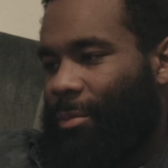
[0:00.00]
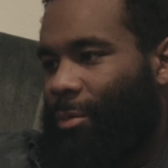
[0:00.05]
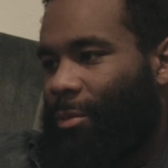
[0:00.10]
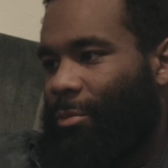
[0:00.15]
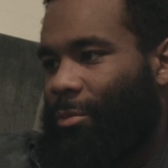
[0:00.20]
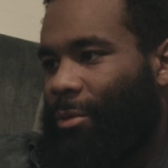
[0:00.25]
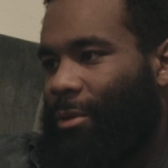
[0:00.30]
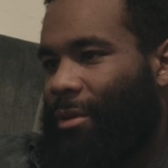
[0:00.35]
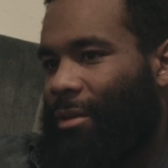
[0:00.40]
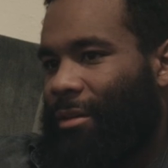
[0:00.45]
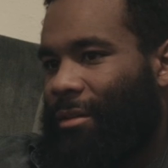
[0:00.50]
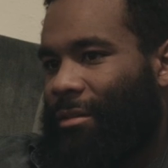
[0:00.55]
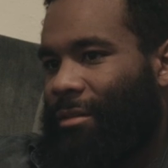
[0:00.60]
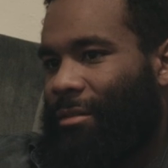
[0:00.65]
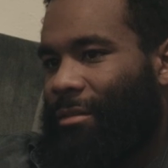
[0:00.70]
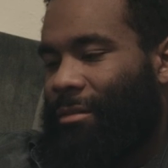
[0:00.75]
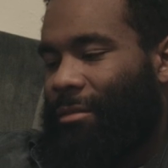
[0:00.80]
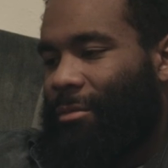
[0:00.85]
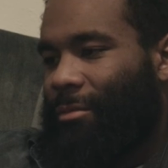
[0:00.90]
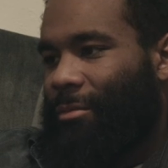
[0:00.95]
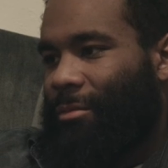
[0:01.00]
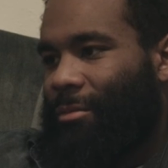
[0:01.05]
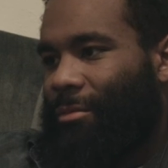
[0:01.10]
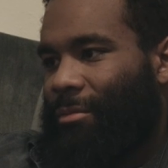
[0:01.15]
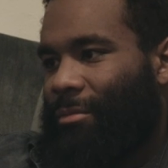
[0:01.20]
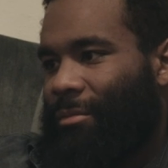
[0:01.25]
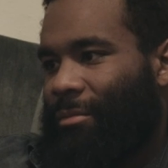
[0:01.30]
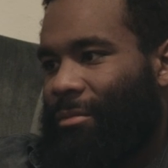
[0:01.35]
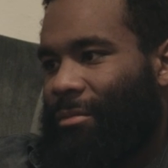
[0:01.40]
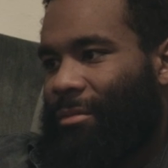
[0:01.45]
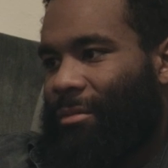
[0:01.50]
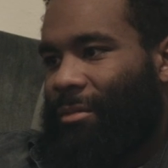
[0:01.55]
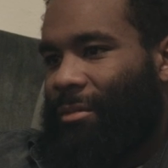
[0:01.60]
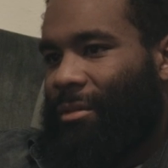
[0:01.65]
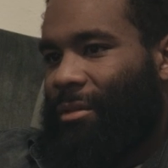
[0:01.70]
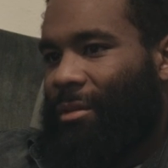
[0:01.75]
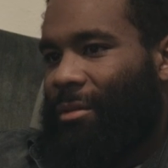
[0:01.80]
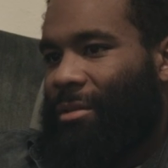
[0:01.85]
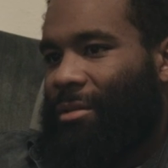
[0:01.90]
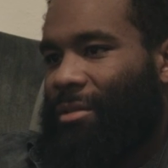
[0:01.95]
people want
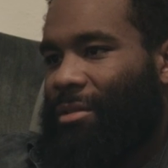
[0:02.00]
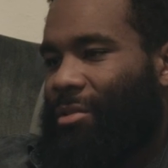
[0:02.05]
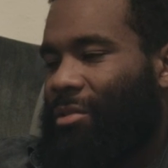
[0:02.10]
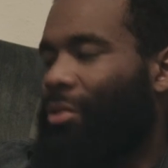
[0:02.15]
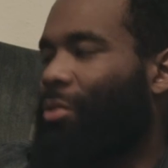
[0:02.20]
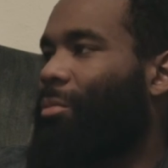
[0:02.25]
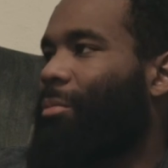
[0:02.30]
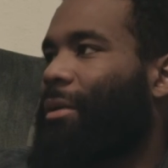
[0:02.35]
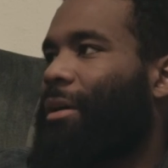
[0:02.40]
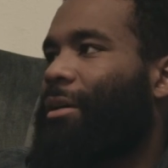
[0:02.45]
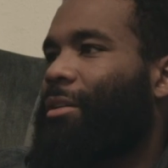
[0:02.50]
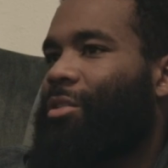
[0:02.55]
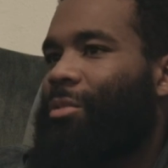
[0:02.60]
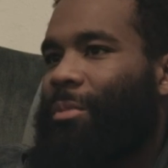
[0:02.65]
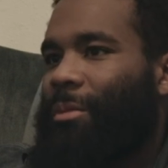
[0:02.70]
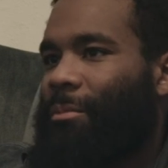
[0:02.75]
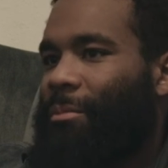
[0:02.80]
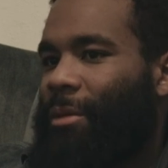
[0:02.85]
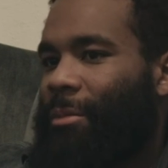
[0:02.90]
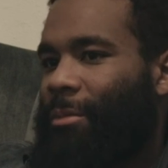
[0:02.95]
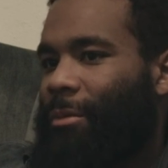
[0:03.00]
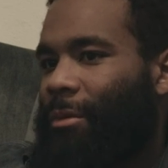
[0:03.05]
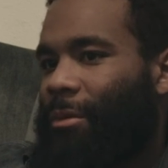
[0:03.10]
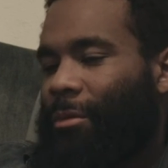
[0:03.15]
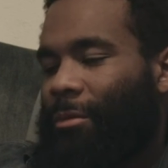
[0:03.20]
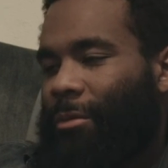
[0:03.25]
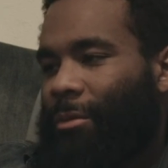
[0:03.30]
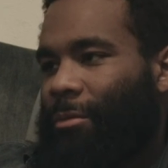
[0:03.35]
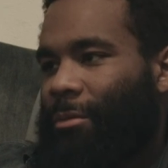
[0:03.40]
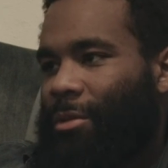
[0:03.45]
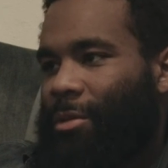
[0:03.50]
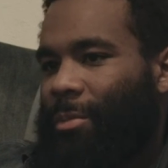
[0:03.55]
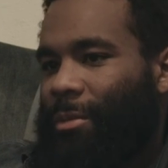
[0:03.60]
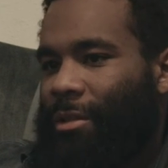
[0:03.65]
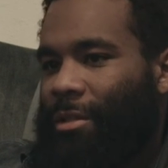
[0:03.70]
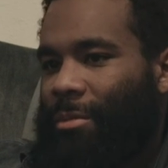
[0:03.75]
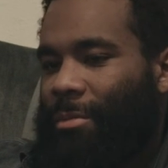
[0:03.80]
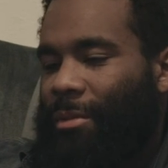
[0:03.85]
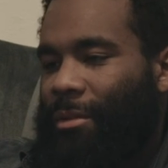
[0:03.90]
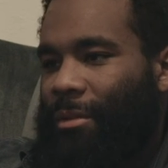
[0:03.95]
so much, but people don't want
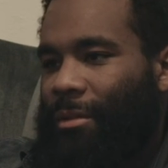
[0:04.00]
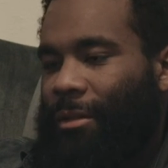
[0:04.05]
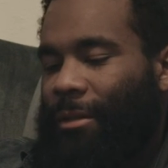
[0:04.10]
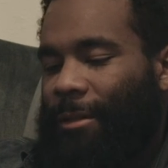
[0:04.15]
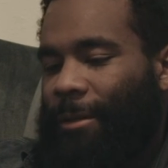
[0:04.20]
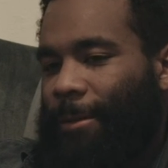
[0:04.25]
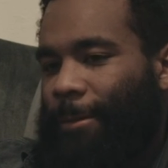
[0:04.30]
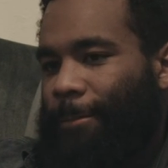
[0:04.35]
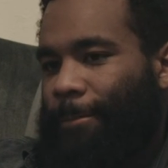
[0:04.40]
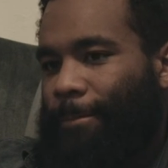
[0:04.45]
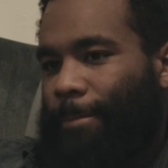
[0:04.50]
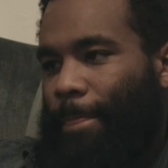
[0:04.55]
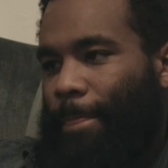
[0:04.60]
responsibility.